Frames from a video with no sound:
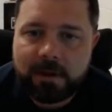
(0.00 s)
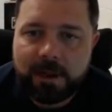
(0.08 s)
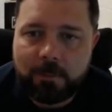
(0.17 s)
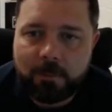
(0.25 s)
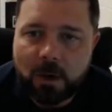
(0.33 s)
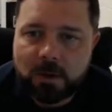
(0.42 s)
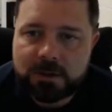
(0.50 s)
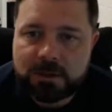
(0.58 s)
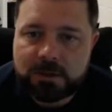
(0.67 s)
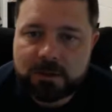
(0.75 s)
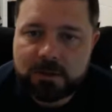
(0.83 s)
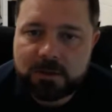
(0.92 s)
in
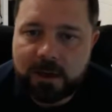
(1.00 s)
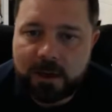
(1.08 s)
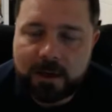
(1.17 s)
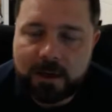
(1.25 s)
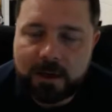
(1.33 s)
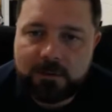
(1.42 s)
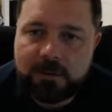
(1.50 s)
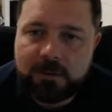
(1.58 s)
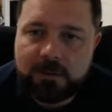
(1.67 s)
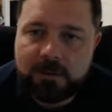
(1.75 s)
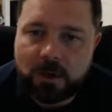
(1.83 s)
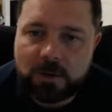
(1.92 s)
most uh,
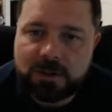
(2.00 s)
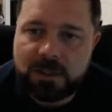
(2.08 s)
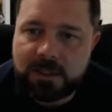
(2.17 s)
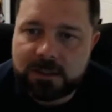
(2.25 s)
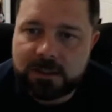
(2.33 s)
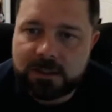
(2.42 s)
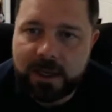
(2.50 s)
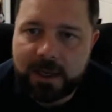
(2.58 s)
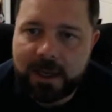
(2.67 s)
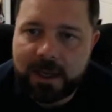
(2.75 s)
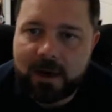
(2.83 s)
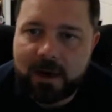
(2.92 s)
universities that
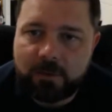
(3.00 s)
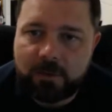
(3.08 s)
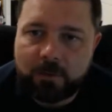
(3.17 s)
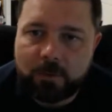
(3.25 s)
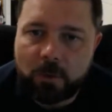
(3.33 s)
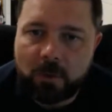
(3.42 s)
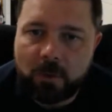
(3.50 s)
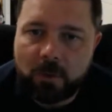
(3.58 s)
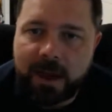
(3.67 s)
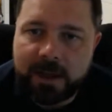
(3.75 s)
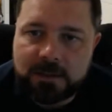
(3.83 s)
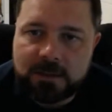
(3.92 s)
can't offer full
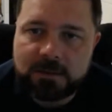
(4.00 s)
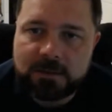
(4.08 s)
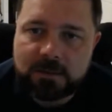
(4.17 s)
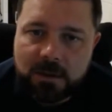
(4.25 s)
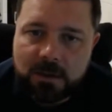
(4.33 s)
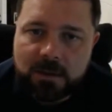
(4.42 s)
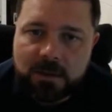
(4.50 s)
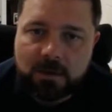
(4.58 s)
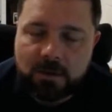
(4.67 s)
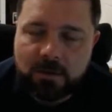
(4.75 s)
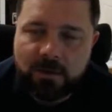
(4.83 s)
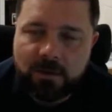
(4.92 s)
rides, you're
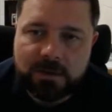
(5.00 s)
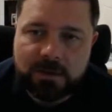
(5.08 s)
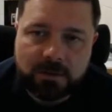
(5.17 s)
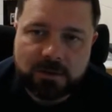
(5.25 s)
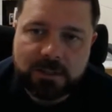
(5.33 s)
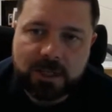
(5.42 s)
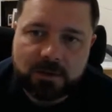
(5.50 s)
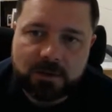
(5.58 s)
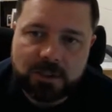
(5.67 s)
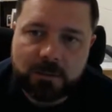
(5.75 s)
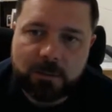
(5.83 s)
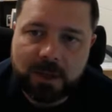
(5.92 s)
going to find that their setters
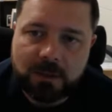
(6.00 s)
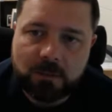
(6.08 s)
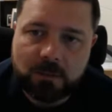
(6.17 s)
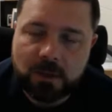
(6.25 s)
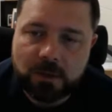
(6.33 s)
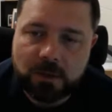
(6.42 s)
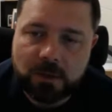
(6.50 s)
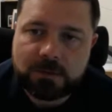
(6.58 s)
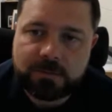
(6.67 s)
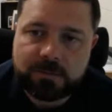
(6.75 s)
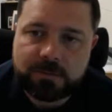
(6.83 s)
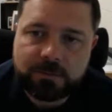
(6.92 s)
get paid the most.
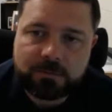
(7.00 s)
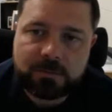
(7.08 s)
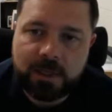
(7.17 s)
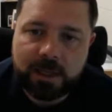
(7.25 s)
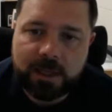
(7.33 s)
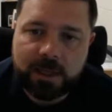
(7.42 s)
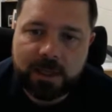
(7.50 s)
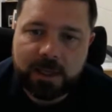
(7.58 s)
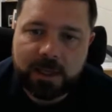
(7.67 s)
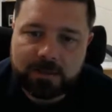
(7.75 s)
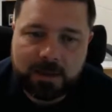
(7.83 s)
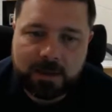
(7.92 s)

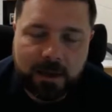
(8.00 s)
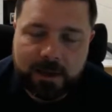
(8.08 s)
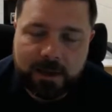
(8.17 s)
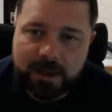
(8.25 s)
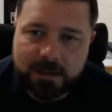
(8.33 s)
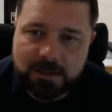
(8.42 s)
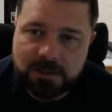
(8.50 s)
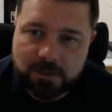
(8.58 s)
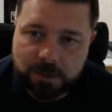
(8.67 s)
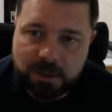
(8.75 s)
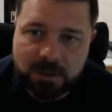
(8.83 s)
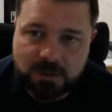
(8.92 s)
And again, it's
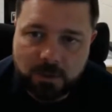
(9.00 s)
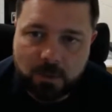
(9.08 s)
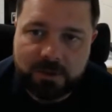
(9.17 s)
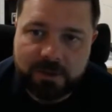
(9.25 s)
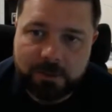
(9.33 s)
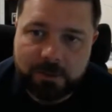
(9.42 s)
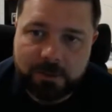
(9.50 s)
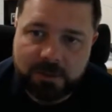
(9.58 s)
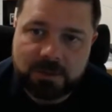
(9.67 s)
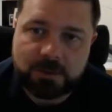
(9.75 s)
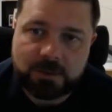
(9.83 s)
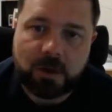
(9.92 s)
just because you want them to
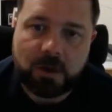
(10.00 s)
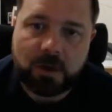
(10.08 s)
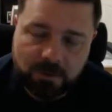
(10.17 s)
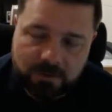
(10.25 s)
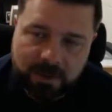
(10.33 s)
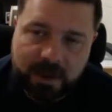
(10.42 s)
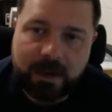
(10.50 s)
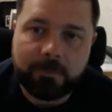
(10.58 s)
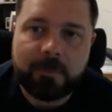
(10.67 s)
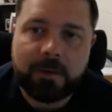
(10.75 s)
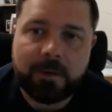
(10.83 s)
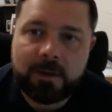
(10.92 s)
touch the ball every
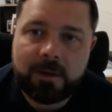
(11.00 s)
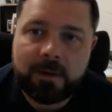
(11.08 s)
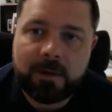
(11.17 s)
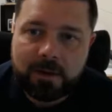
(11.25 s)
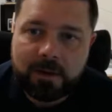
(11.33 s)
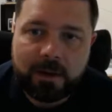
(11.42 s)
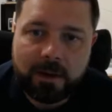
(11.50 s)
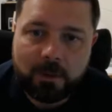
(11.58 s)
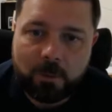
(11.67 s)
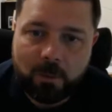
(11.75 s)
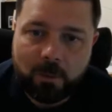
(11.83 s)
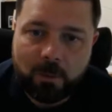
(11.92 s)
time. Uh,
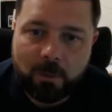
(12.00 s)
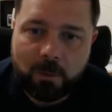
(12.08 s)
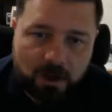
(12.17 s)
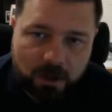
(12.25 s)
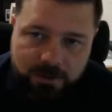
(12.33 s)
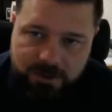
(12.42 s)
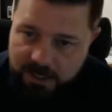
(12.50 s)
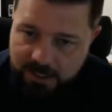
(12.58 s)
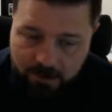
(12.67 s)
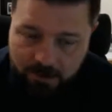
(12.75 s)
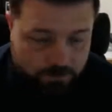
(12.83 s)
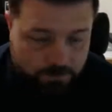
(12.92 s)
we give our
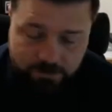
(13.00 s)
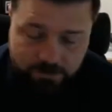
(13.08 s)
setter